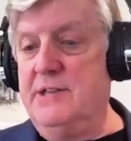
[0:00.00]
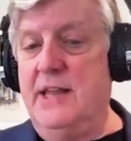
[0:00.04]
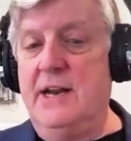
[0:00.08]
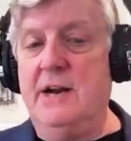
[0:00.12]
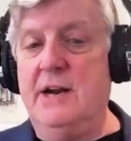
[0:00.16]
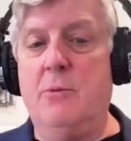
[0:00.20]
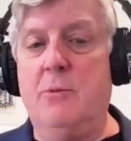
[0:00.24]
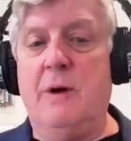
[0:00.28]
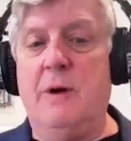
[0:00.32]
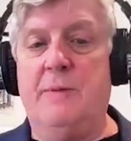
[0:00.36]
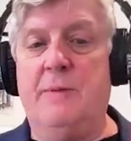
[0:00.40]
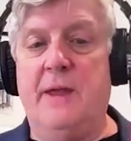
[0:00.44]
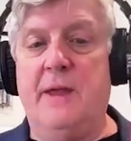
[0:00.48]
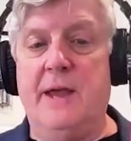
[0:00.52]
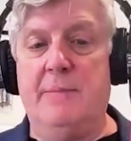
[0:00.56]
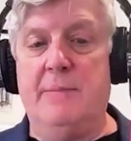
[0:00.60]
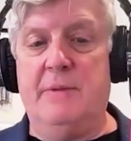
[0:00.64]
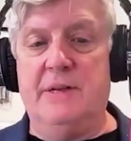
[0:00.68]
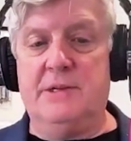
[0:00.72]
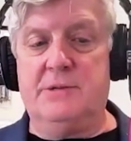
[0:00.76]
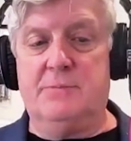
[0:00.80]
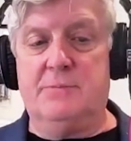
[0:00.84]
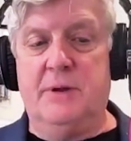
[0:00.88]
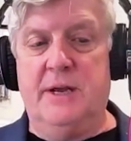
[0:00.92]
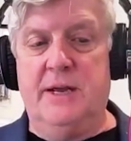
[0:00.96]
they don't want the
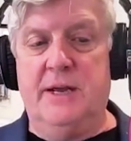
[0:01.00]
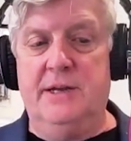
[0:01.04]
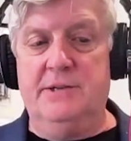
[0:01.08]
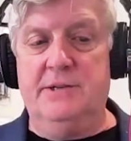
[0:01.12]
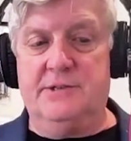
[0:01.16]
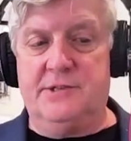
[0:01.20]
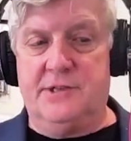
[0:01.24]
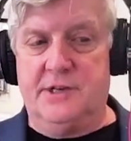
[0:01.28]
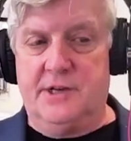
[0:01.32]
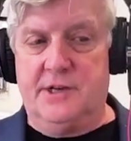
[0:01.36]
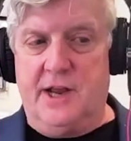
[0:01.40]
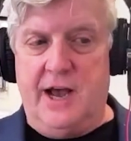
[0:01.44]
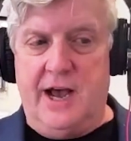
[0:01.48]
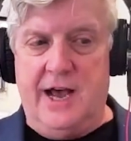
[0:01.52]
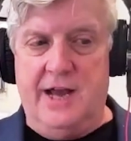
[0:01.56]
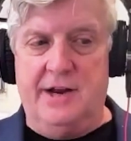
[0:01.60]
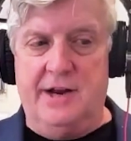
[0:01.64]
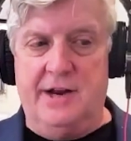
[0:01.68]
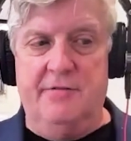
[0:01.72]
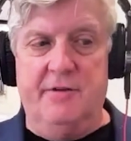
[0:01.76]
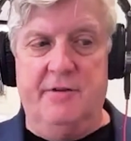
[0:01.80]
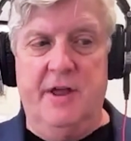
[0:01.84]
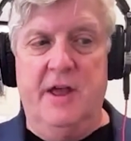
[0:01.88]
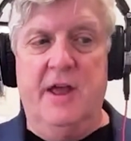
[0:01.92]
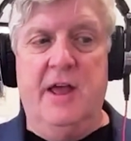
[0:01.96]
MSPs to kind
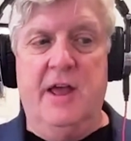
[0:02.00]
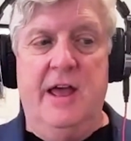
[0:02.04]
of